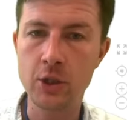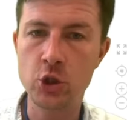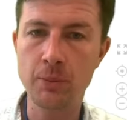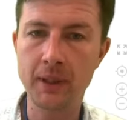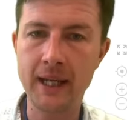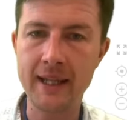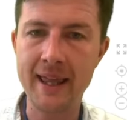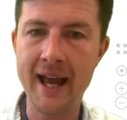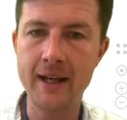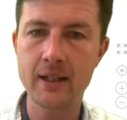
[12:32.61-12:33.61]
duplicate
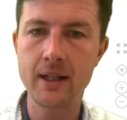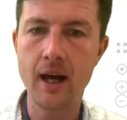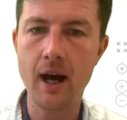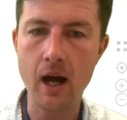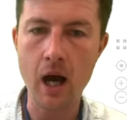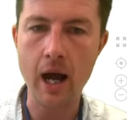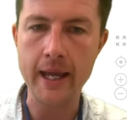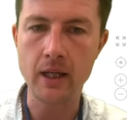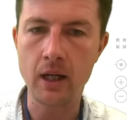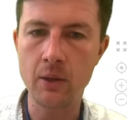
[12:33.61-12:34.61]
that.
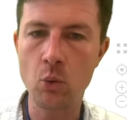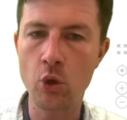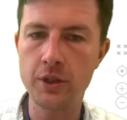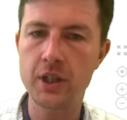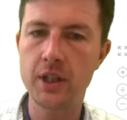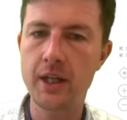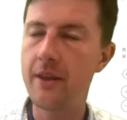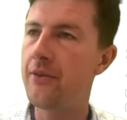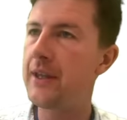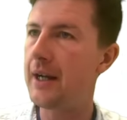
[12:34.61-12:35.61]
I want
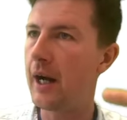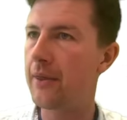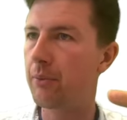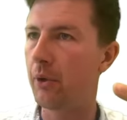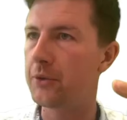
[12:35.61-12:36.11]
the ith row.